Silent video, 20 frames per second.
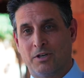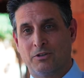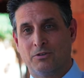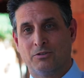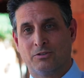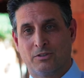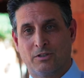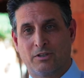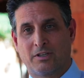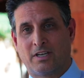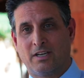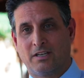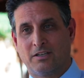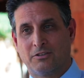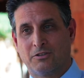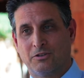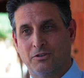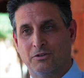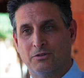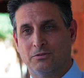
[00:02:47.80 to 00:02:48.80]
who's looking
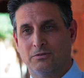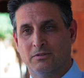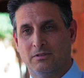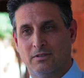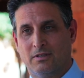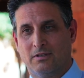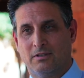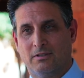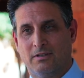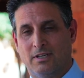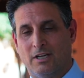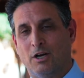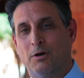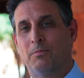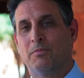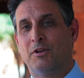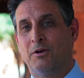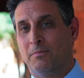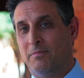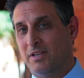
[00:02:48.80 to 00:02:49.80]
to
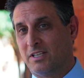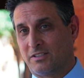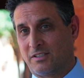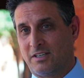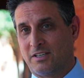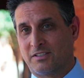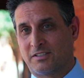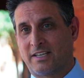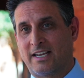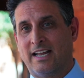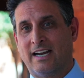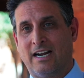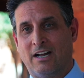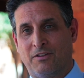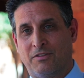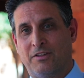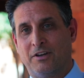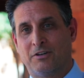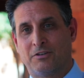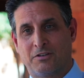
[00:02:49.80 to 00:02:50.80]
help their business get
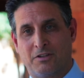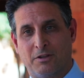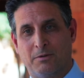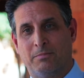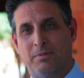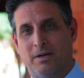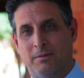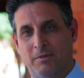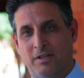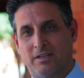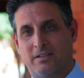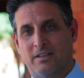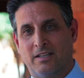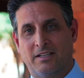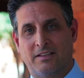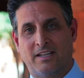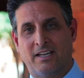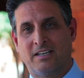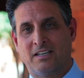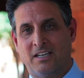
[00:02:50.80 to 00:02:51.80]
out there to the public
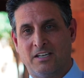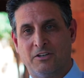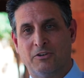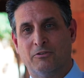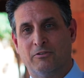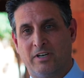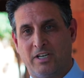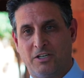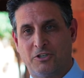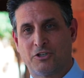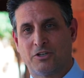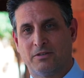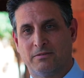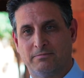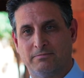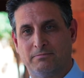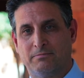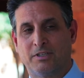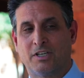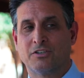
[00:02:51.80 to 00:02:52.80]
that they need to reach,
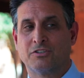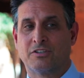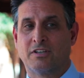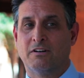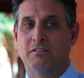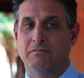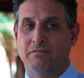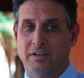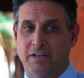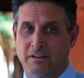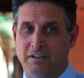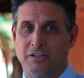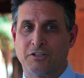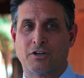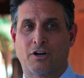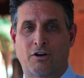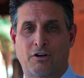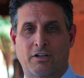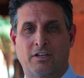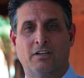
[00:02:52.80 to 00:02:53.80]
because they're very
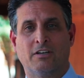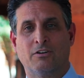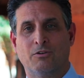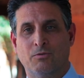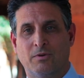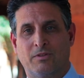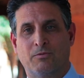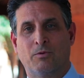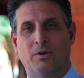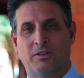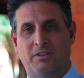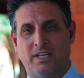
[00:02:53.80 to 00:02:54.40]
targeted with what